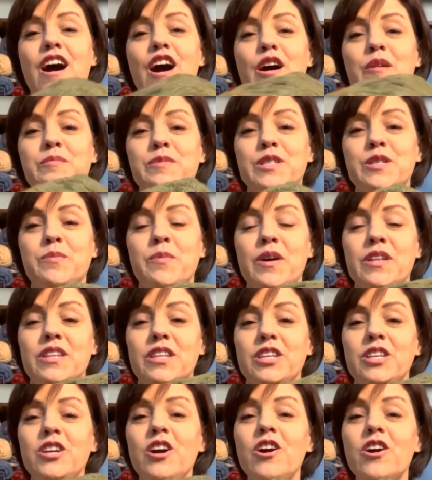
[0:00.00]
spun the
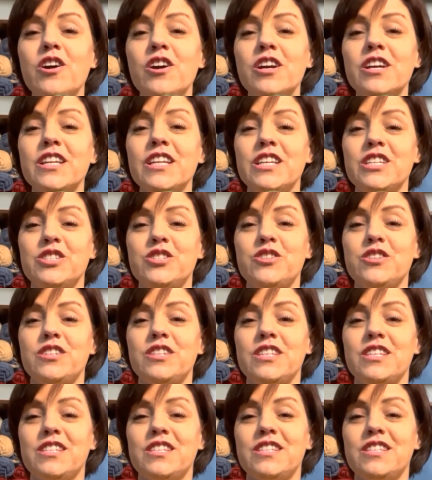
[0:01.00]
yarn into
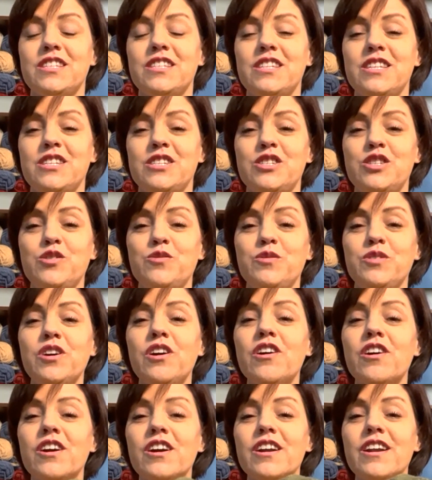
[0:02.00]
this new
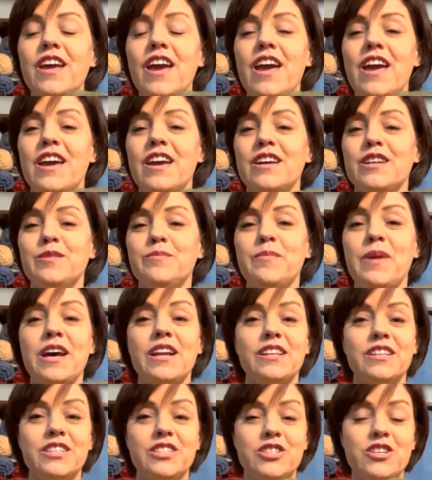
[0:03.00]
yarn, and
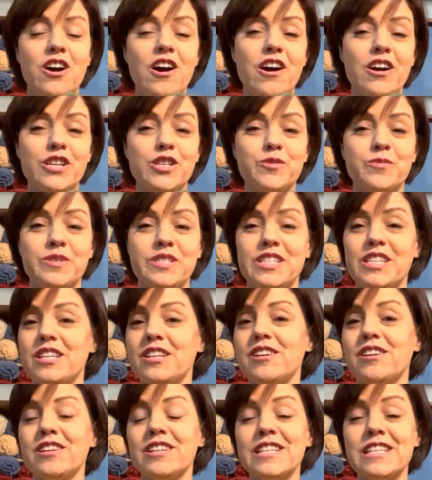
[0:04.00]
Madeline Tosh was in
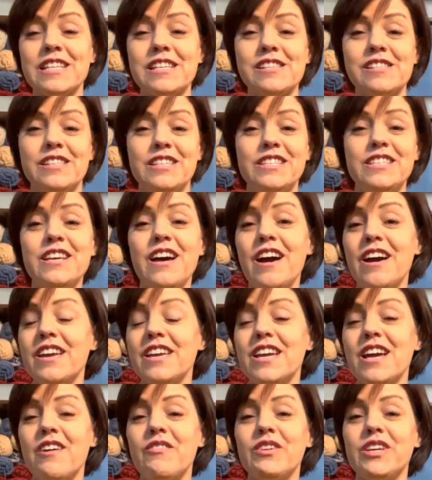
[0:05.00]
on the
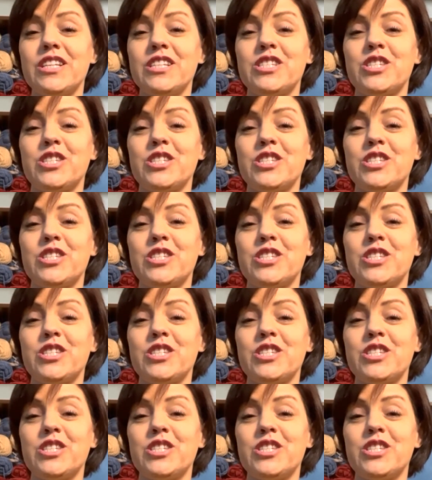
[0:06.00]
dyeing of it.